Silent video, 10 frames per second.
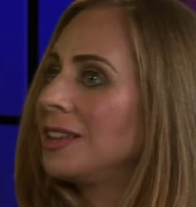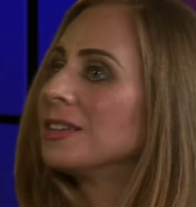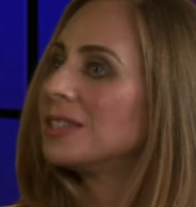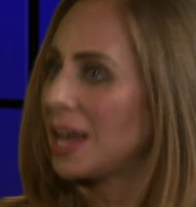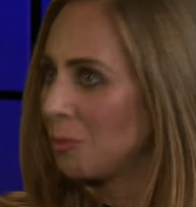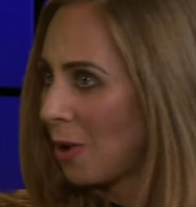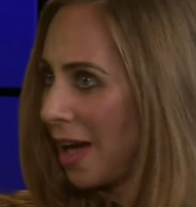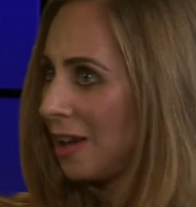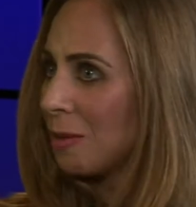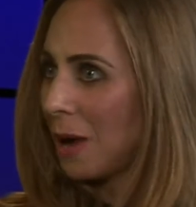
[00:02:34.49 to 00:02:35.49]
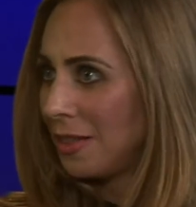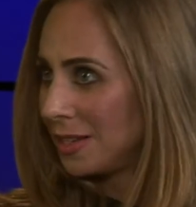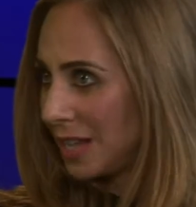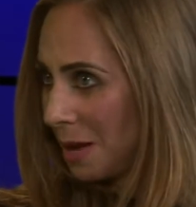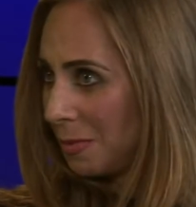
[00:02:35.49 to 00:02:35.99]
the same way or by the
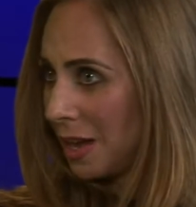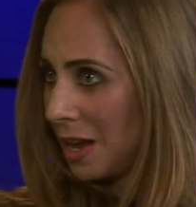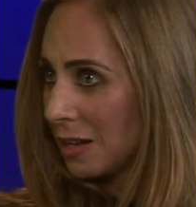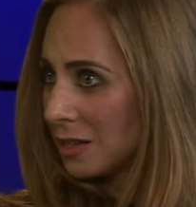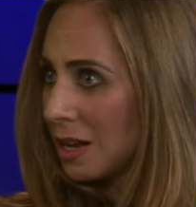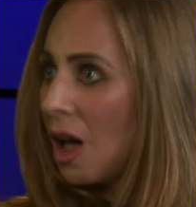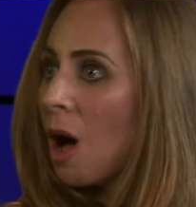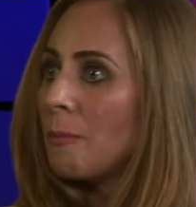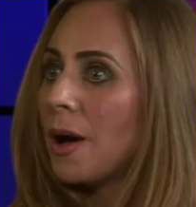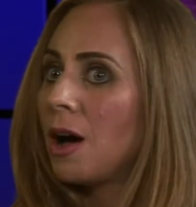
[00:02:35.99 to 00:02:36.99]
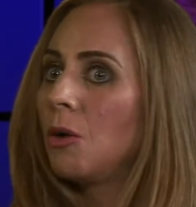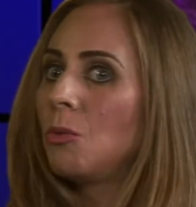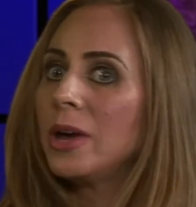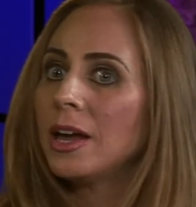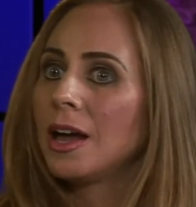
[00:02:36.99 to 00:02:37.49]
same things, but
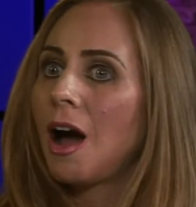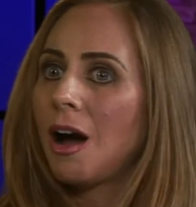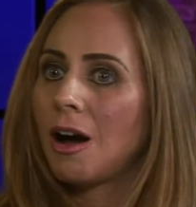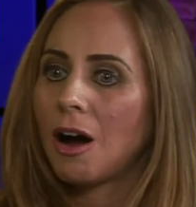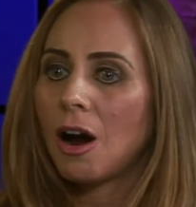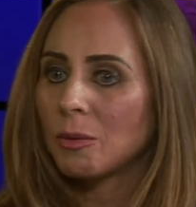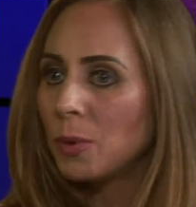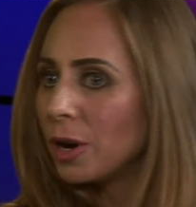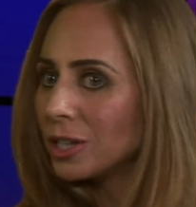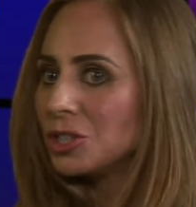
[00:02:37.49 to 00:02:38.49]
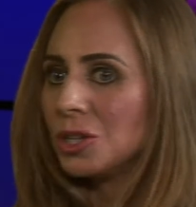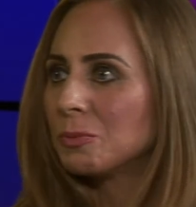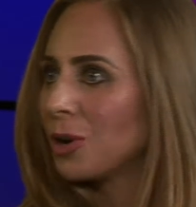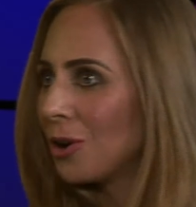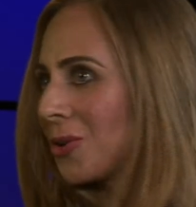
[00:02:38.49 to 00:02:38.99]
we are pushed to
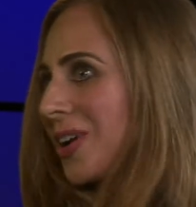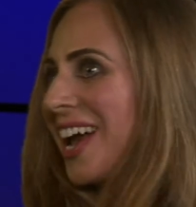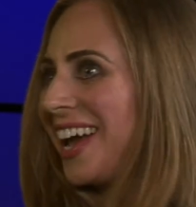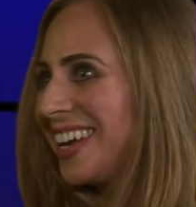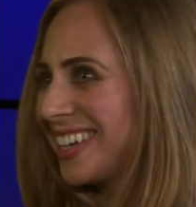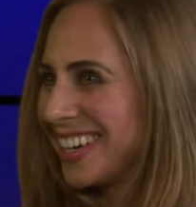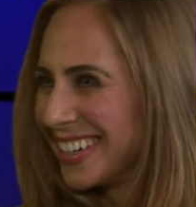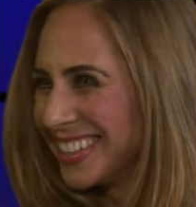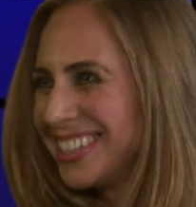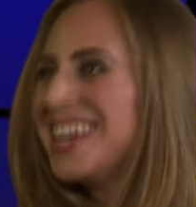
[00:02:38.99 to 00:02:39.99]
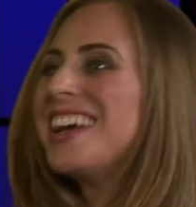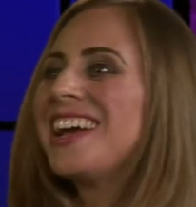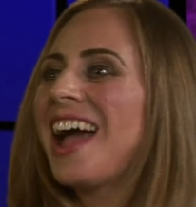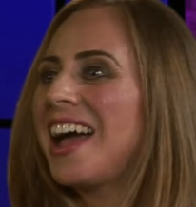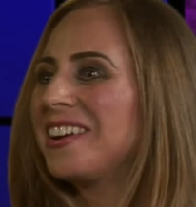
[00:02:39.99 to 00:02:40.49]
procreate,
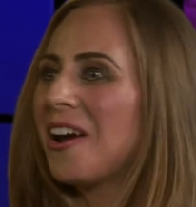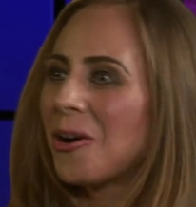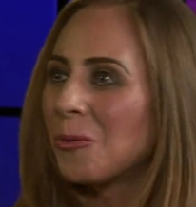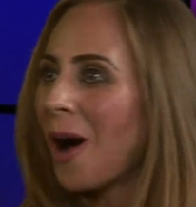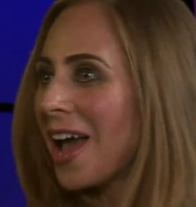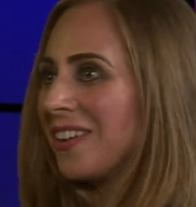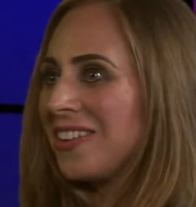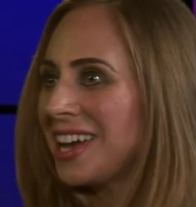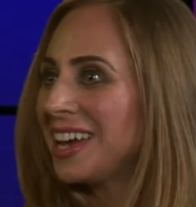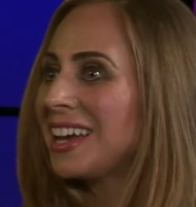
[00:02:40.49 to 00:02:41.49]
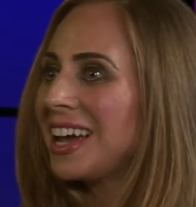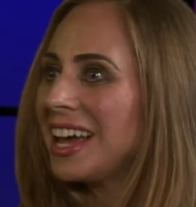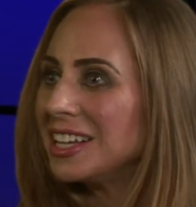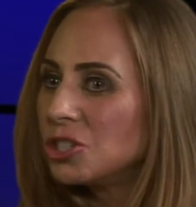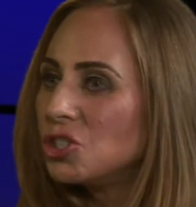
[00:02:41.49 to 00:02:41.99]
and our wiring
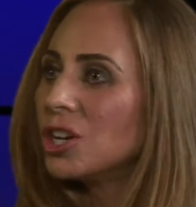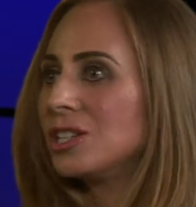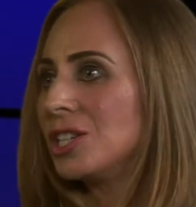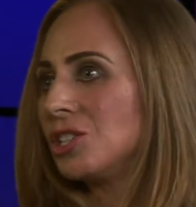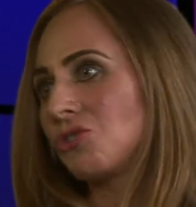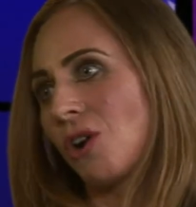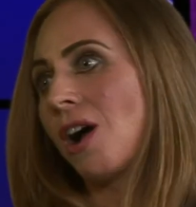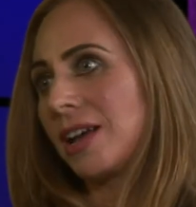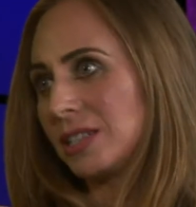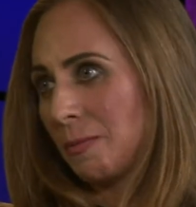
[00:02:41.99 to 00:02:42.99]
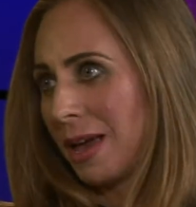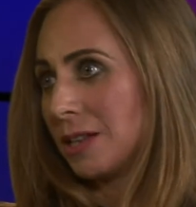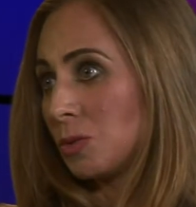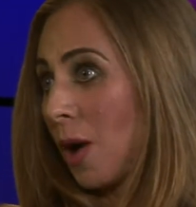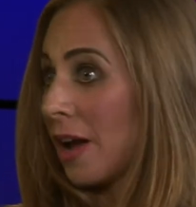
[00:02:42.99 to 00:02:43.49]
is just as strong as a man's
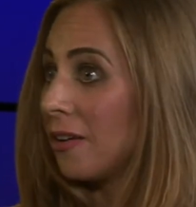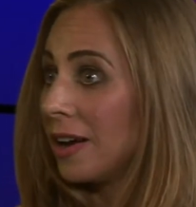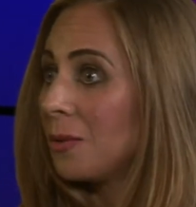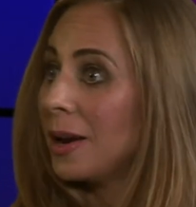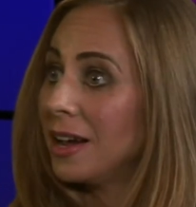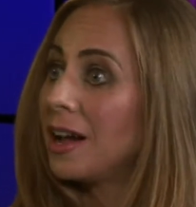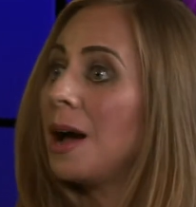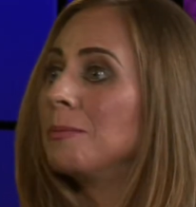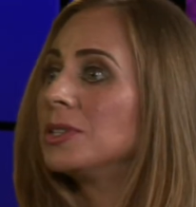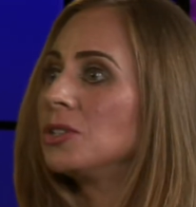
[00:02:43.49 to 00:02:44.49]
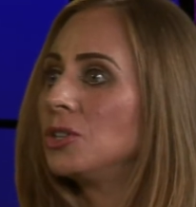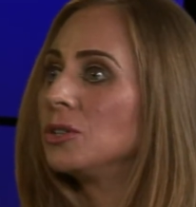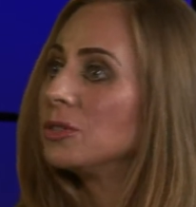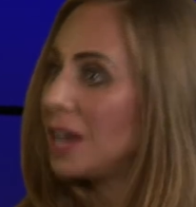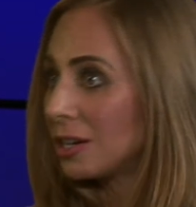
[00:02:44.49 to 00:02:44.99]
wiring when it comes to
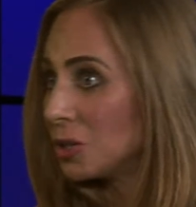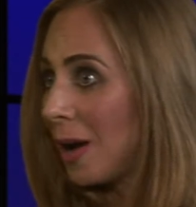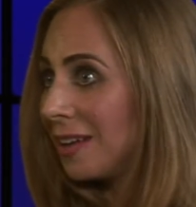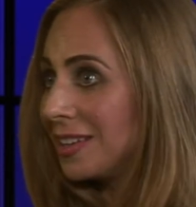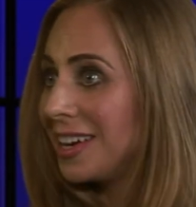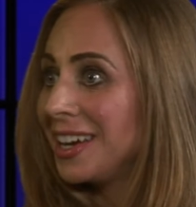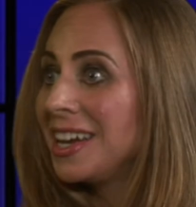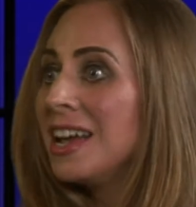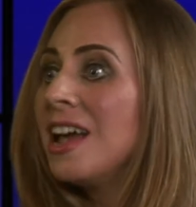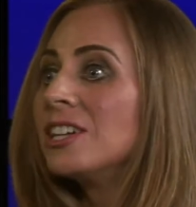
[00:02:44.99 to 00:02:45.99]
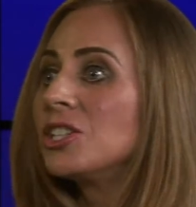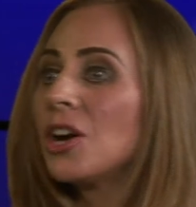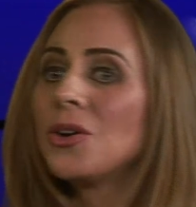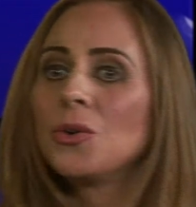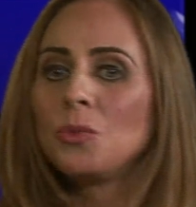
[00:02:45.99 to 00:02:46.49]
sexuality.
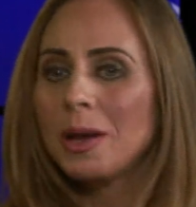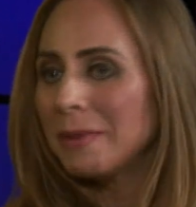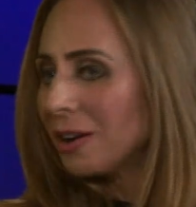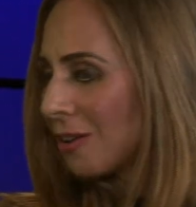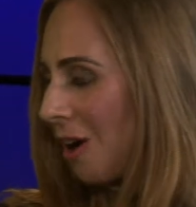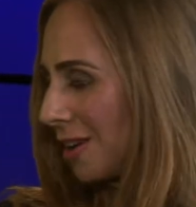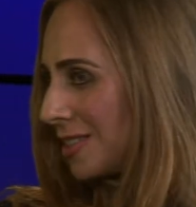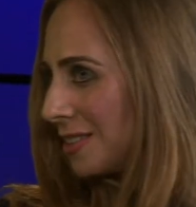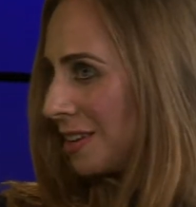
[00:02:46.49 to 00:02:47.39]
So women are constantly